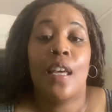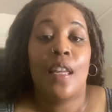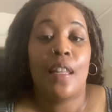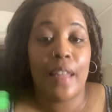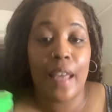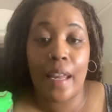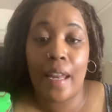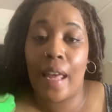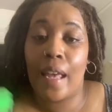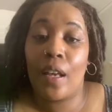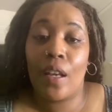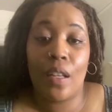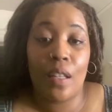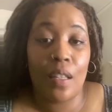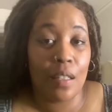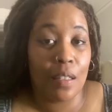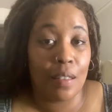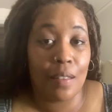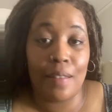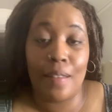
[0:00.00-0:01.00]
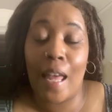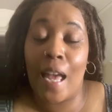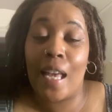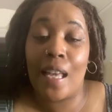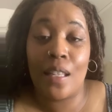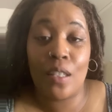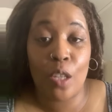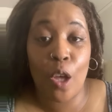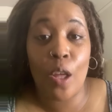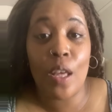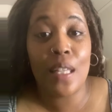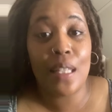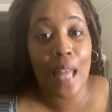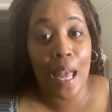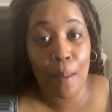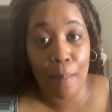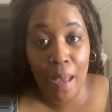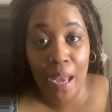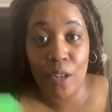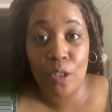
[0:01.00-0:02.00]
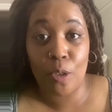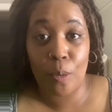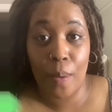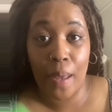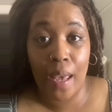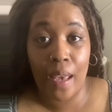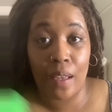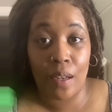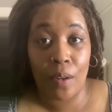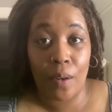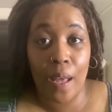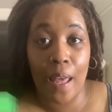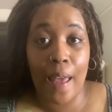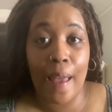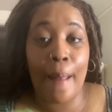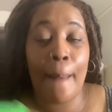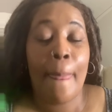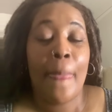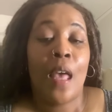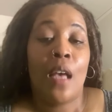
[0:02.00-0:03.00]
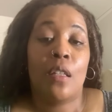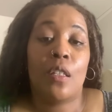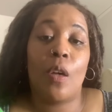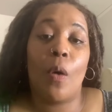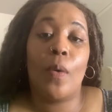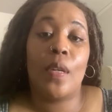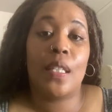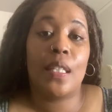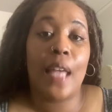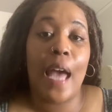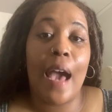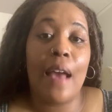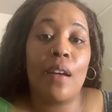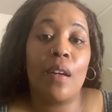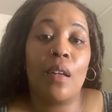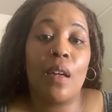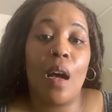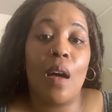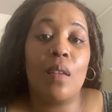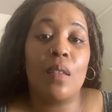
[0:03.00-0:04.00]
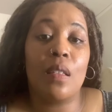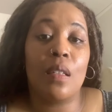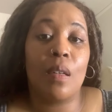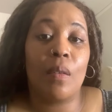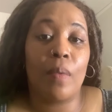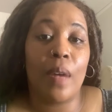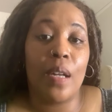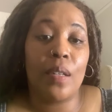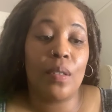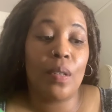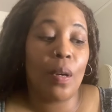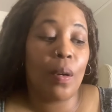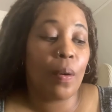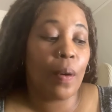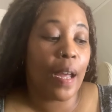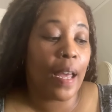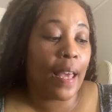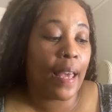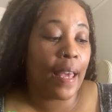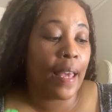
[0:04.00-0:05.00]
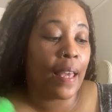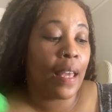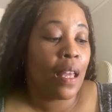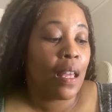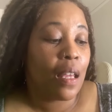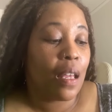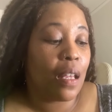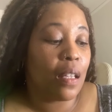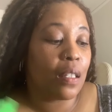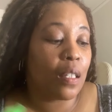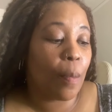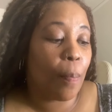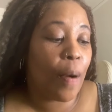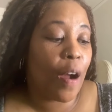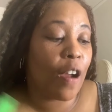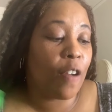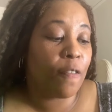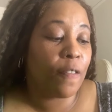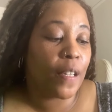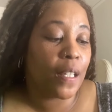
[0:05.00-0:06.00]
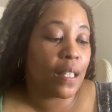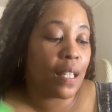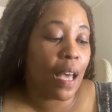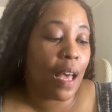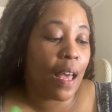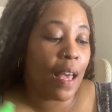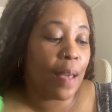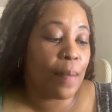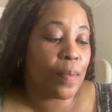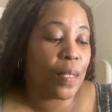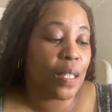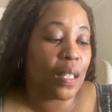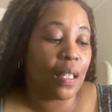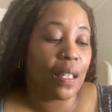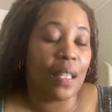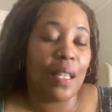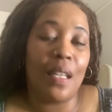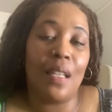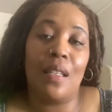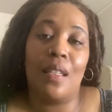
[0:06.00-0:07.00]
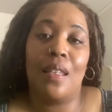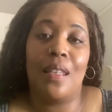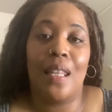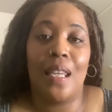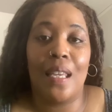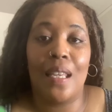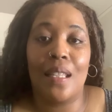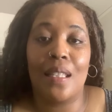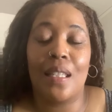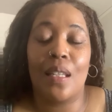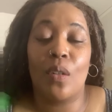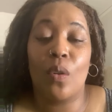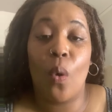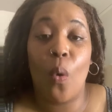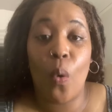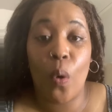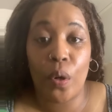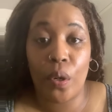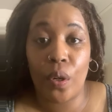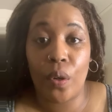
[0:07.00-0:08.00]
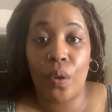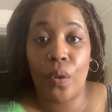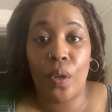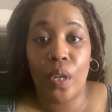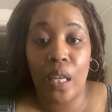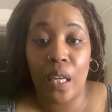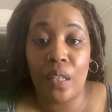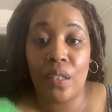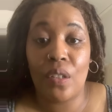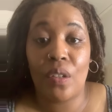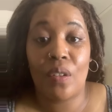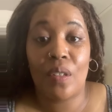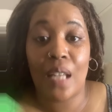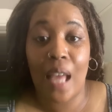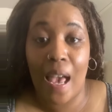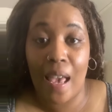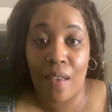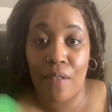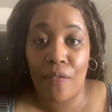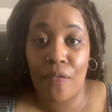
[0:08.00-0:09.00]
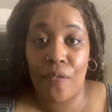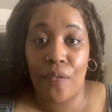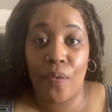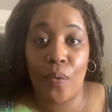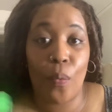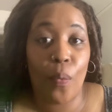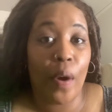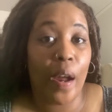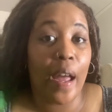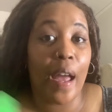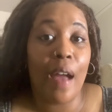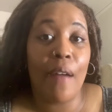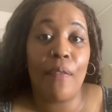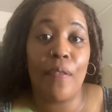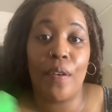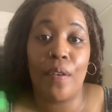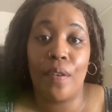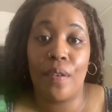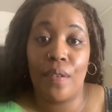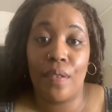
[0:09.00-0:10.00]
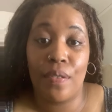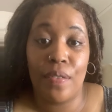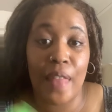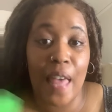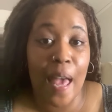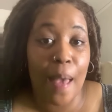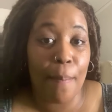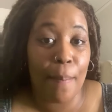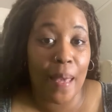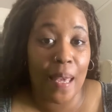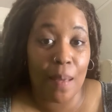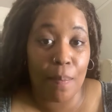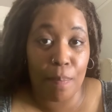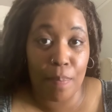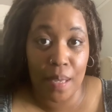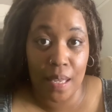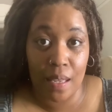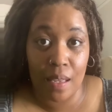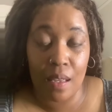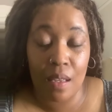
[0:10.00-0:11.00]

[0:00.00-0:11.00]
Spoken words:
that is like, it's like Major Payne, okay? So when Saturn goes into retrograde, it's the perfect time to get things in order in your life, wherever that may be.